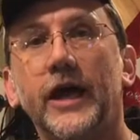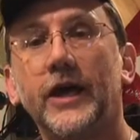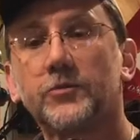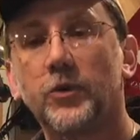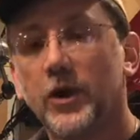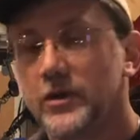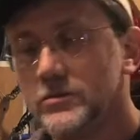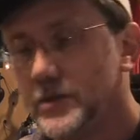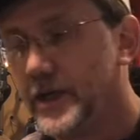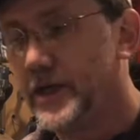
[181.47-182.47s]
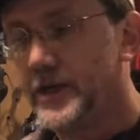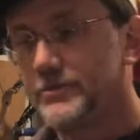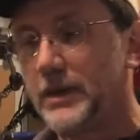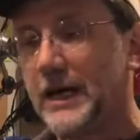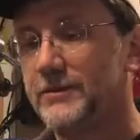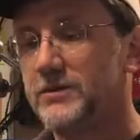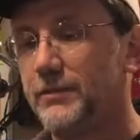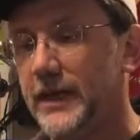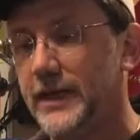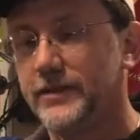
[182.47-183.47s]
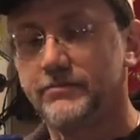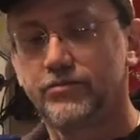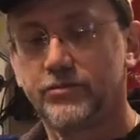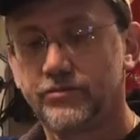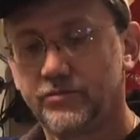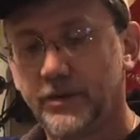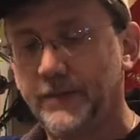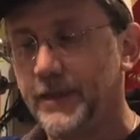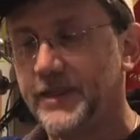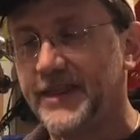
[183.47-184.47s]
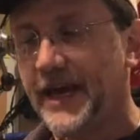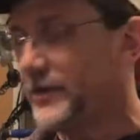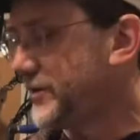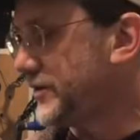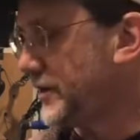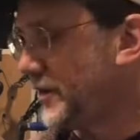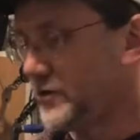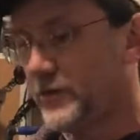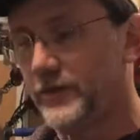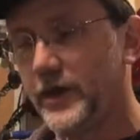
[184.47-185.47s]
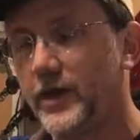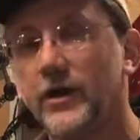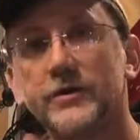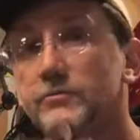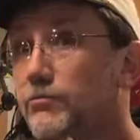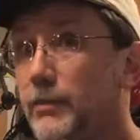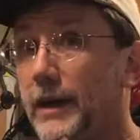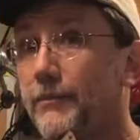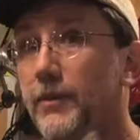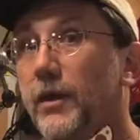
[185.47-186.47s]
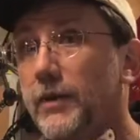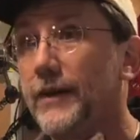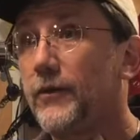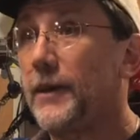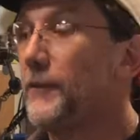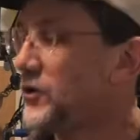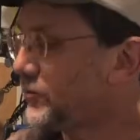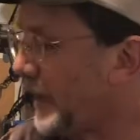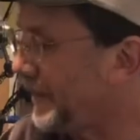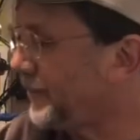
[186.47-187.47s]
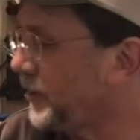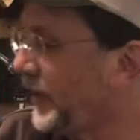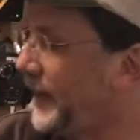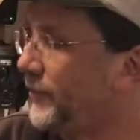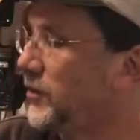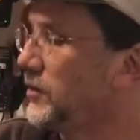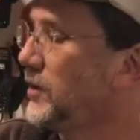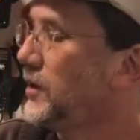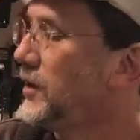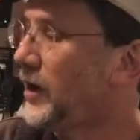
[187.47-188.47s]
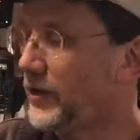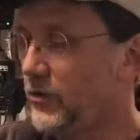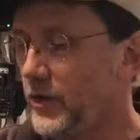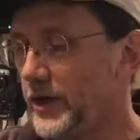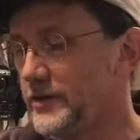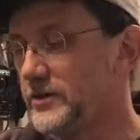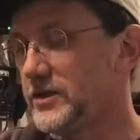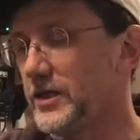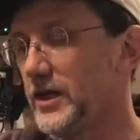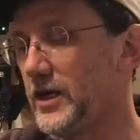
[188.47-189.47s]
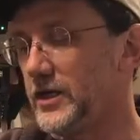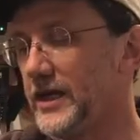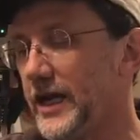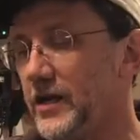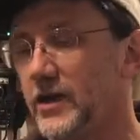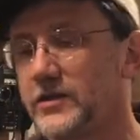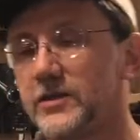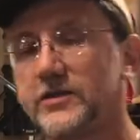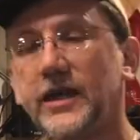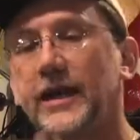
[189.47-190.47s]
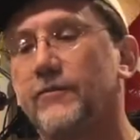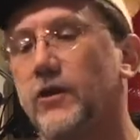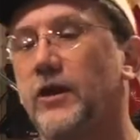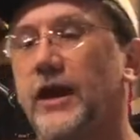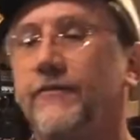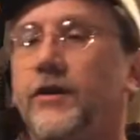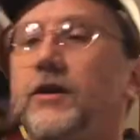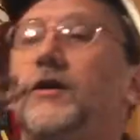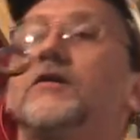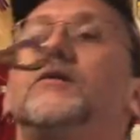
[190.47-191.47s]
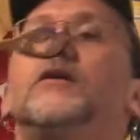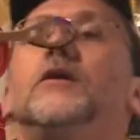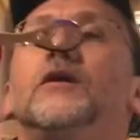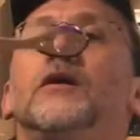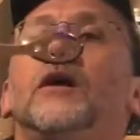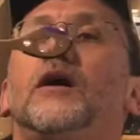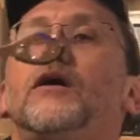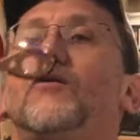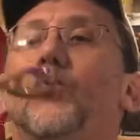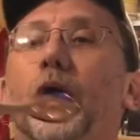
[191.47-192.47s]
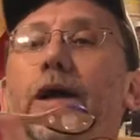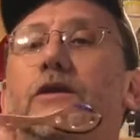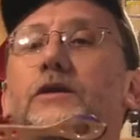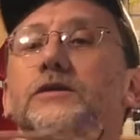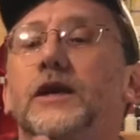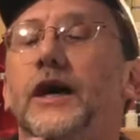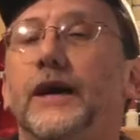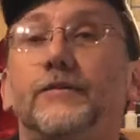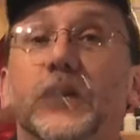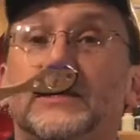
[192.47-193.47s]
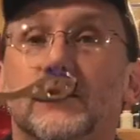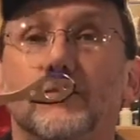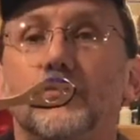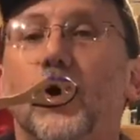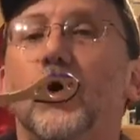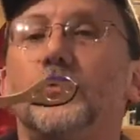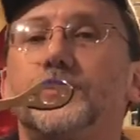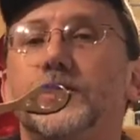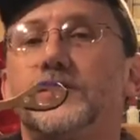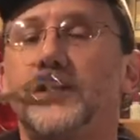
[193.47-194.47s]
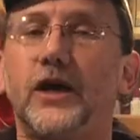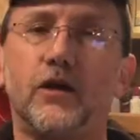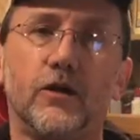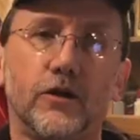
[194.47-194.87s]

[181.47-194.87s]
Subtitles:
Ashbrook. And Bob has made probably thousands of these over the years. Probably my most popular hammer. Other one kind of looks the same, a little heavier, wider design, has some holes in the center.